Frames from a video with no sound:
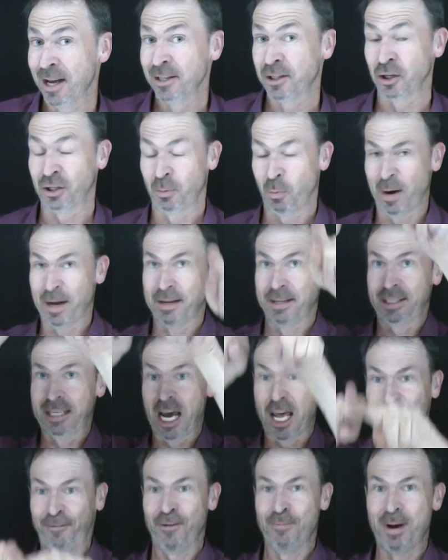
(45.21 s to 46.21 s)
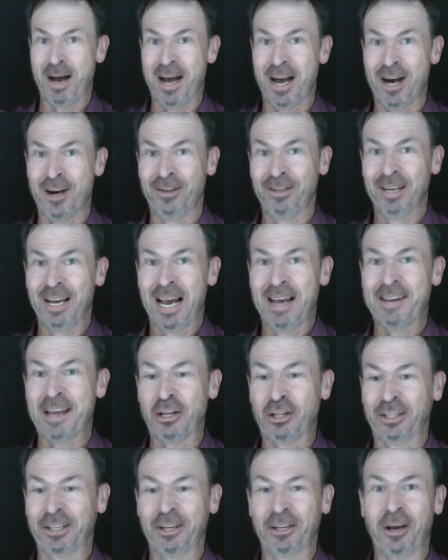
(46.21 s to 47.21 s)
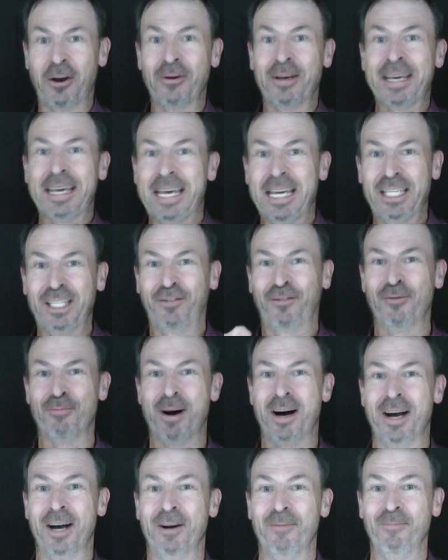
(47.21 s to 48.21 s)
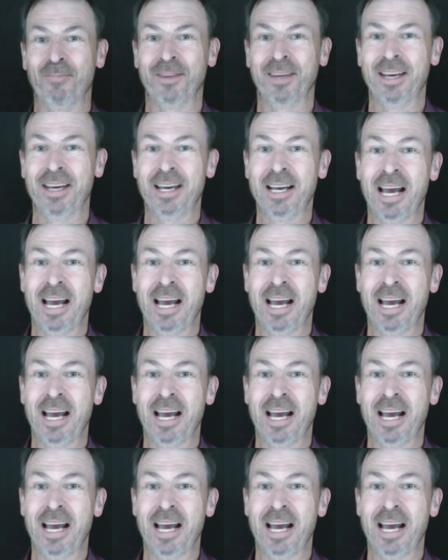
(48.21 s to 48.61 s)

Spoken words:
So she went south for a mile, and now she's going to go east for a mile.